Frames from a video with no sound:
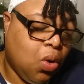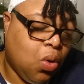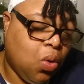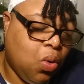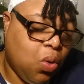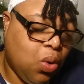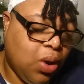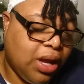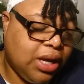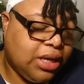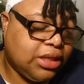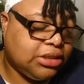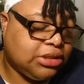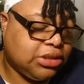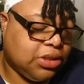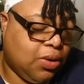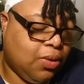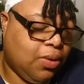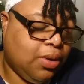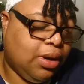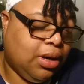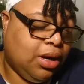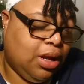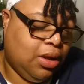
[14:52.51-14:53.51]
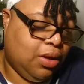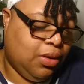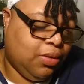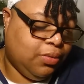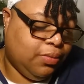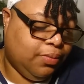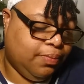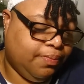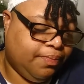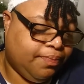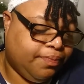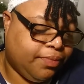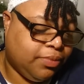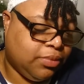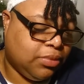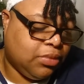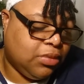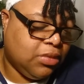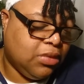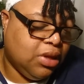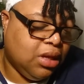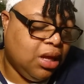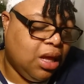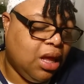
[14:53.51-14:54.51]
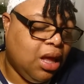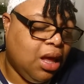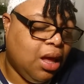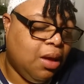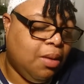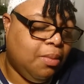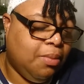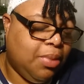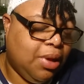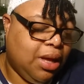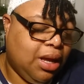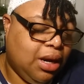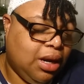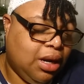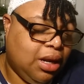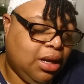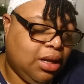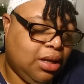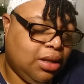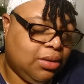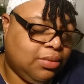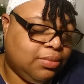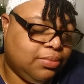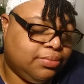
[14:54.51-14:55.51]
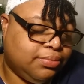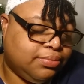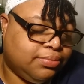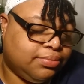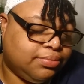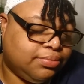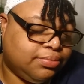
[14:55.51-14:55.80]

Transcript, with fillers: what is going on. But